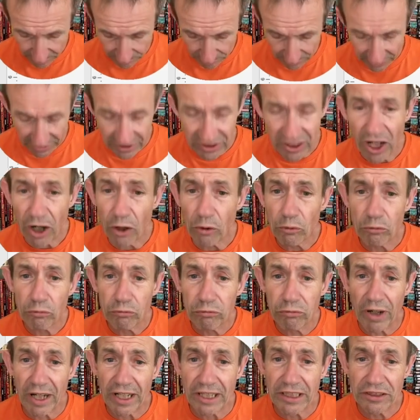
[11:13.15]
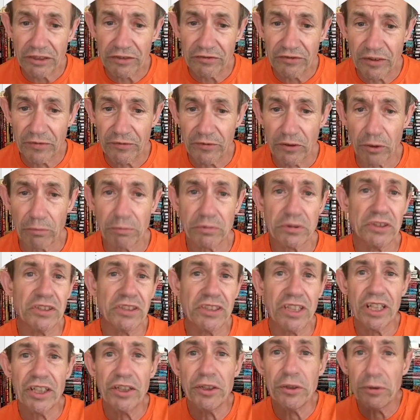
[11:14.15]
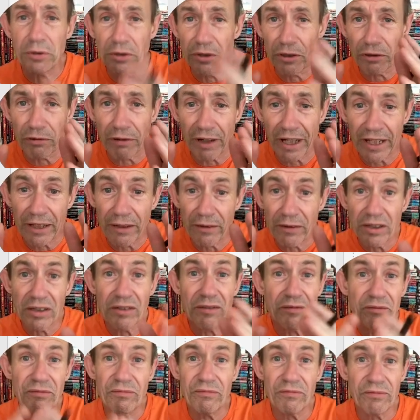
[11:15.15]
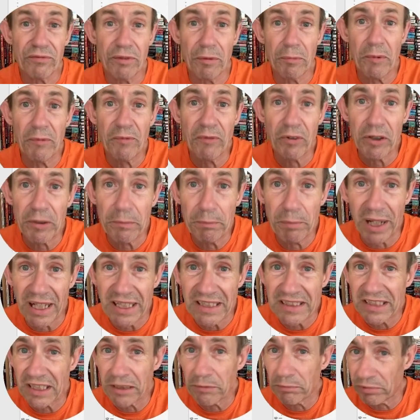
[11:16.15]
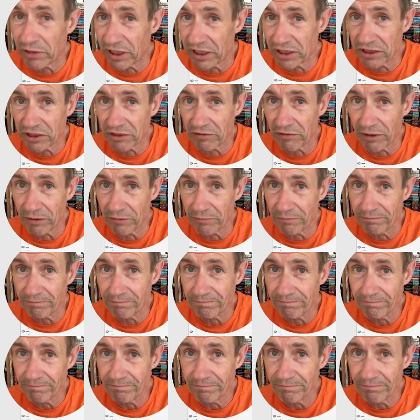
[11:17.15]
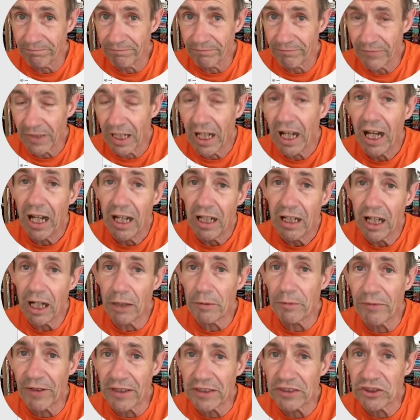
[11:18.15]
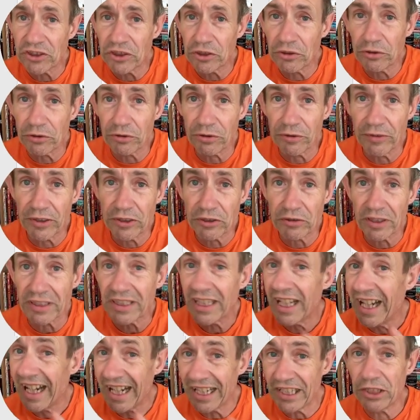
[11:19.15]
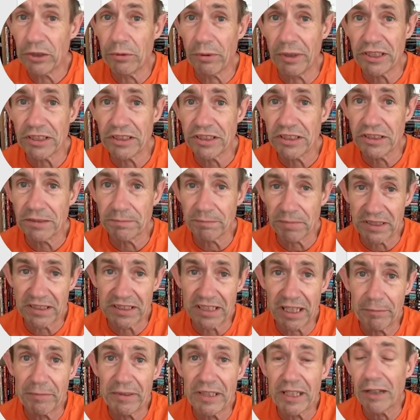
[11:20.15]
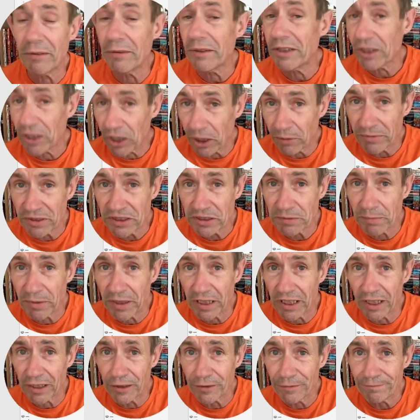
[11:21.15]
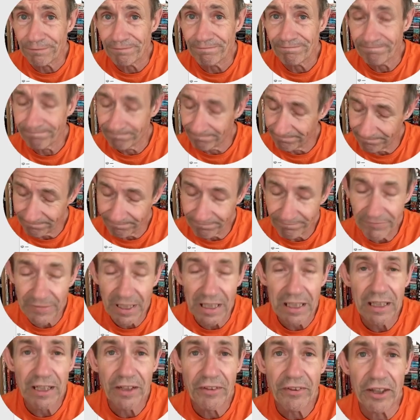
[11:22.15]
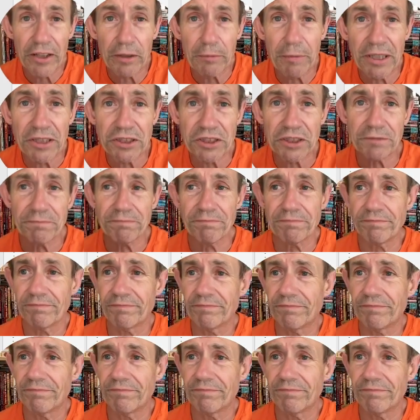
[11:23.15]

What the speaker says: But there's a whole range of different options you can create from a very basic brush stroke. Hope you found this tutorial of interest. Any questions, please let me know in the comments below. Thank you much.